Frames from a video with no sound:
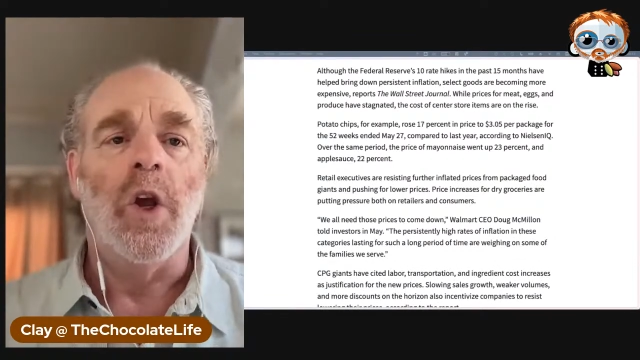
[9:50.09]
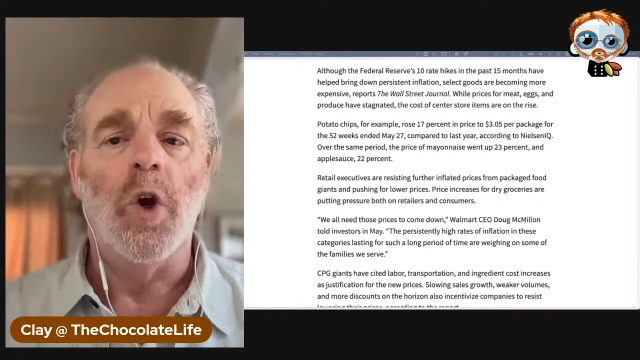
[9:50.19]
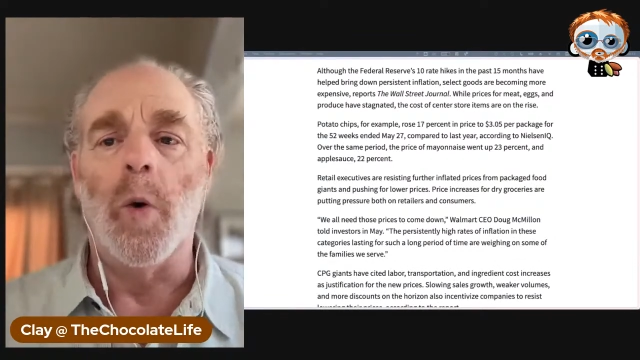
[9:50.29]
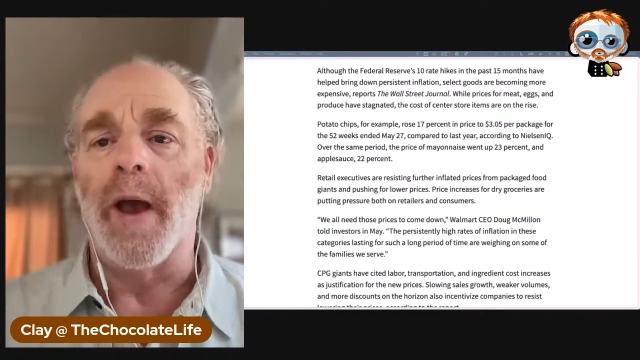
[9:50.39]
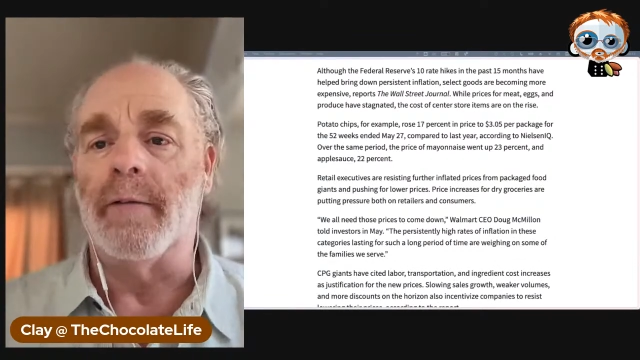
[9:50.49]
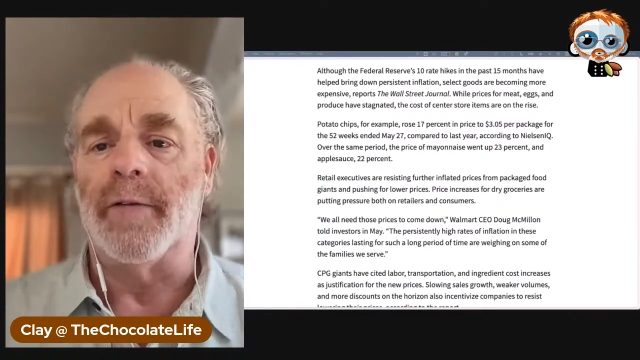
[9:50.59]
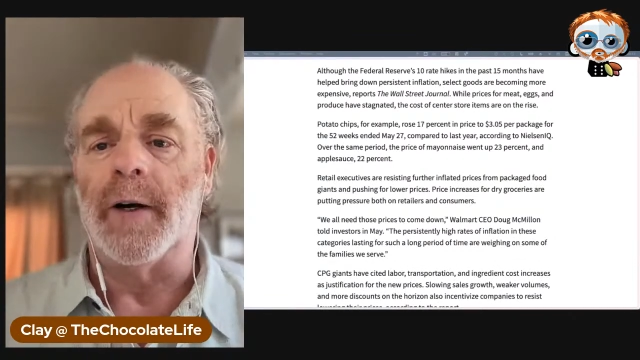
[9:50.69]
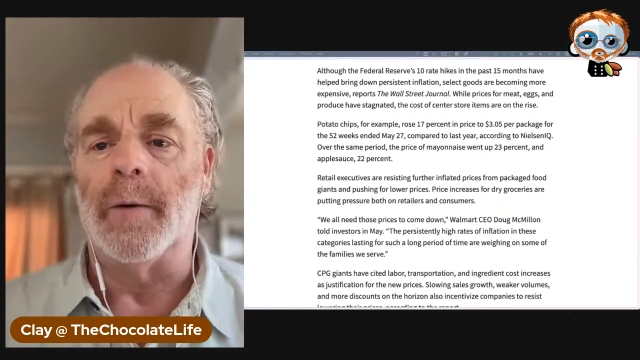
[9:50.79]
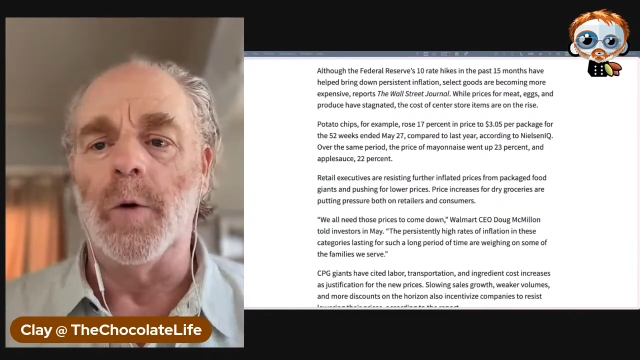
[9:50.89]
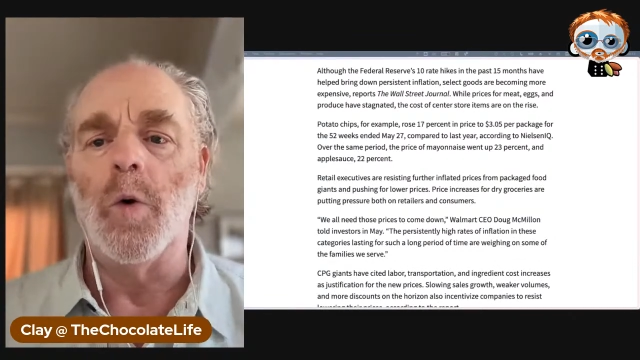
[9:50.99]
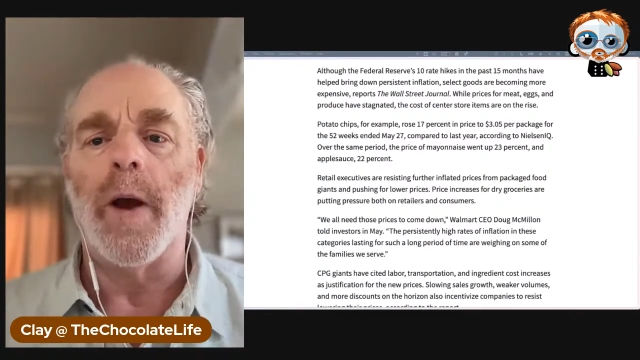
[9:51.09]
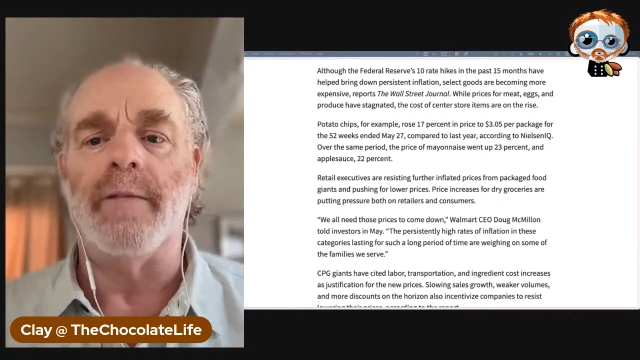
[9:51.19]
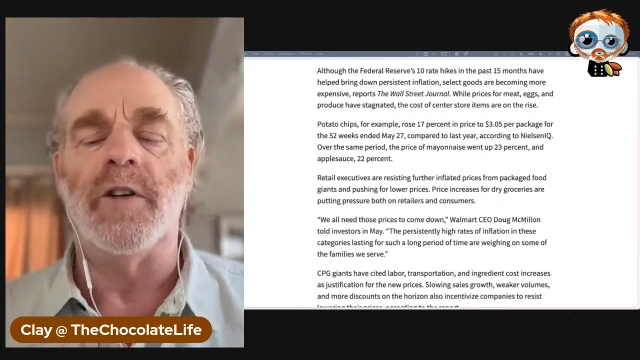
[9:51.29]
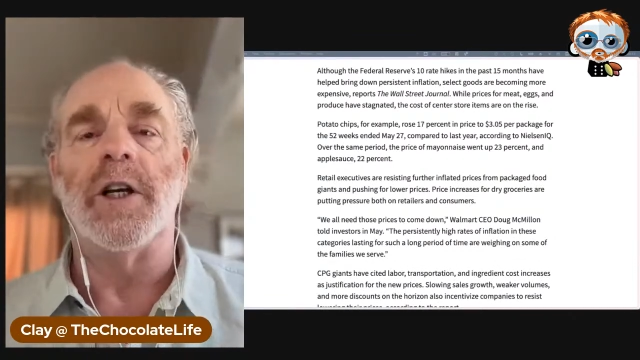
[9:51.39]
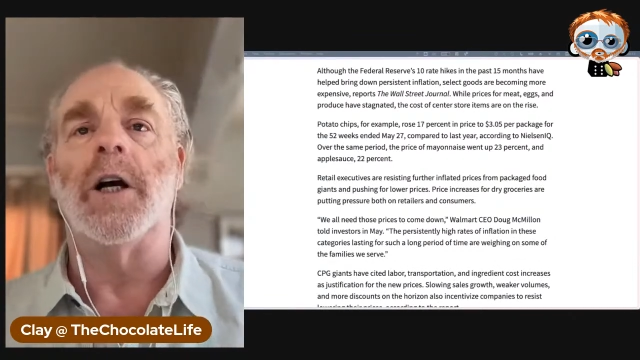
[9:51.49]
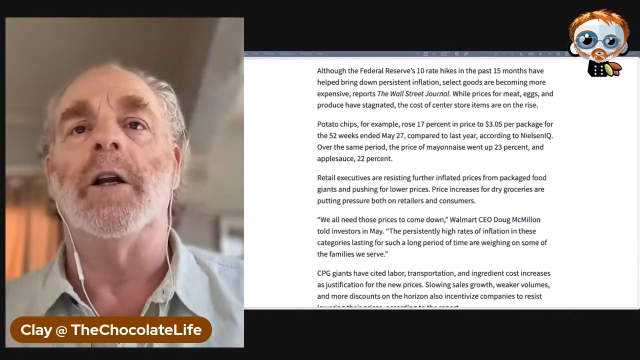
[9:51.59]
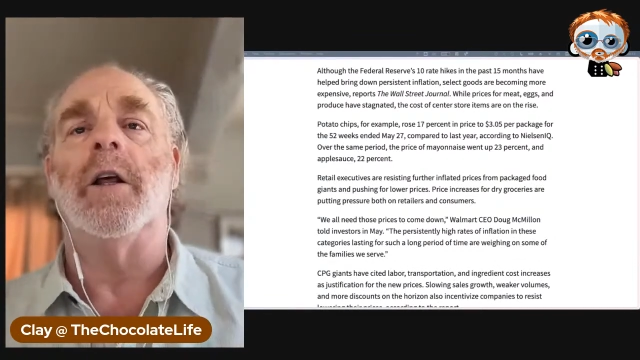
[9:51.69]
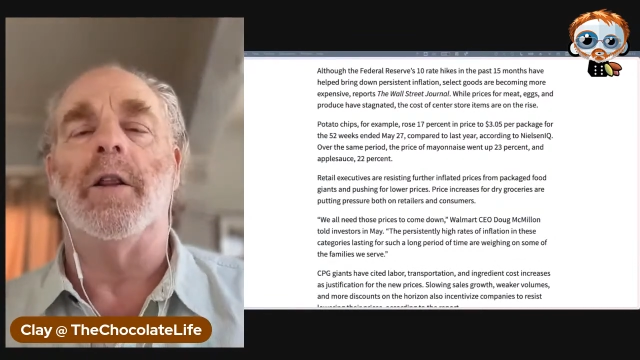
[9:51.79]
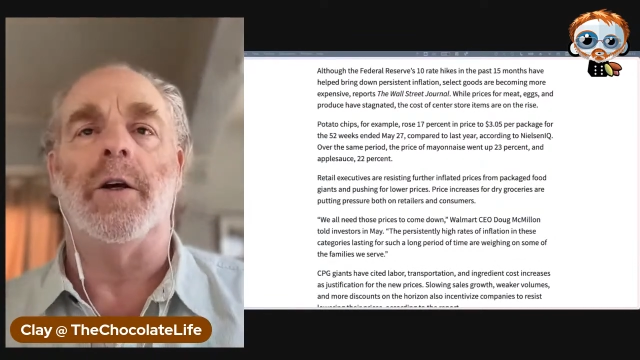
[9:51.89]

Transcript: who have done